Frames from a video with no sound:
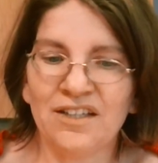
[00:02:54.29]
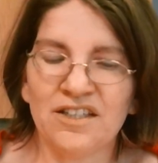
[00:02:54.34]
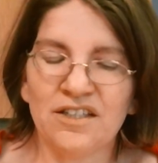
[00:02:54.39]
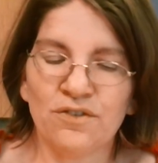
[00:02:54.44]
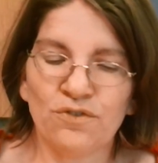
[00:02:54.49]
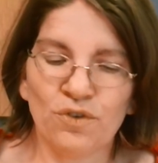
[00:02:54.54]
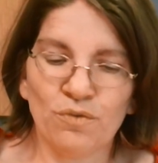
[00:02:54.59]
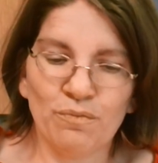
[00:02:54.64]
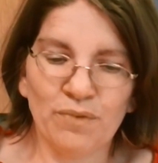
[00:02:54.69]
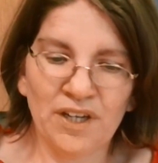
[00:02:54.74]

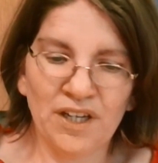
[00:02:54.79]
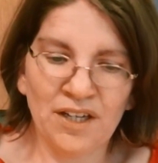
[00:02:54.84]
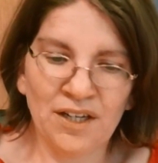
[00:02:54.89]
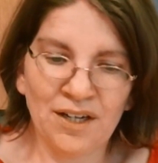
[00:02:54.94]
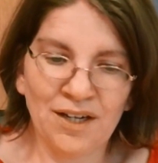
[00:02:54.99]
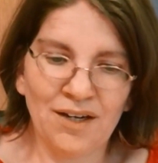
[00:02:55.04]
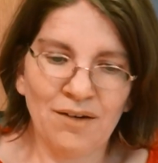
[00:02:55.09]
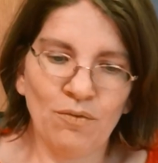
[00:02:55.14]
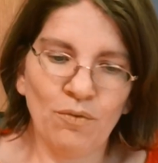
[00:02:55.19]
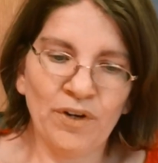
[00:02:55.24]
just from being,
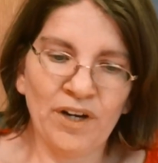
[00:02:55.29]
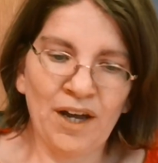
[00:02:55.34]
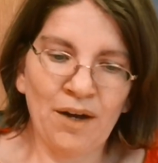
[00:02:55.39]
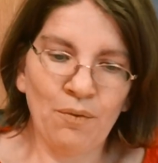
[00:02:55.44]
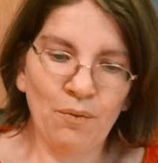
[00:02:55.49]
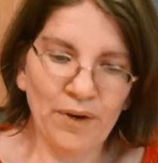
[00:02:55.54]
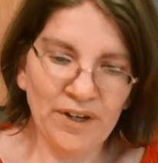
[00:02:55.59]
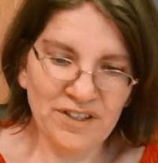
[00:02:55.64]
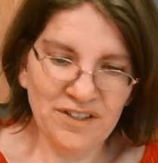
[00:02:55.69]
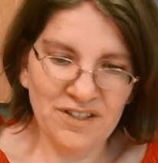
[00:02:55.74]
when I
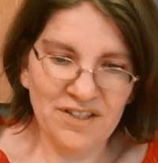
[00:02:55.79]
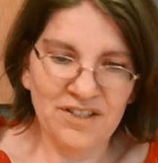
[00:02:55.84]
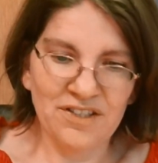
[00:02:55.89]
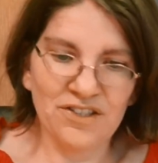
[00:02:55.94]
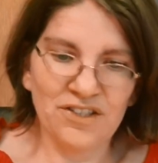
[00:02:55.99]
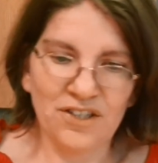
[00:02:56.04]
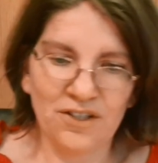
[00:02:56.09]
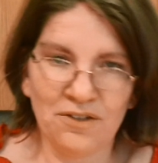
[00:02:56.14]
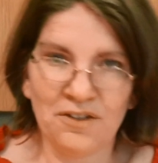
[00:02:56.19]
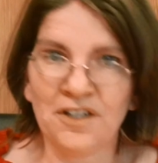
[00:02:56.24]
was a
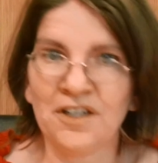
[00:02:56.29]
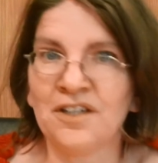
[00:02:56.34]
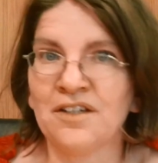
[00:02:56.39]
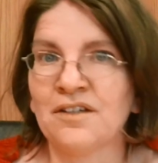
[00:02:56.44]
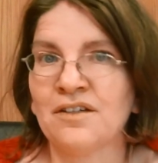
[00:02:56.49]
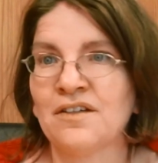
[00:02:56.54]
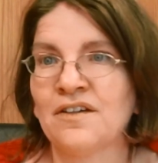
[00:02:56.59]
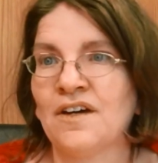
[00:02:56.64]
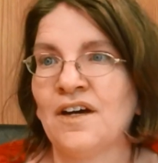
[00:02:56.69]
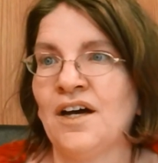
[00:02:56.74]

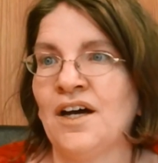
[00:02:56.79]
student,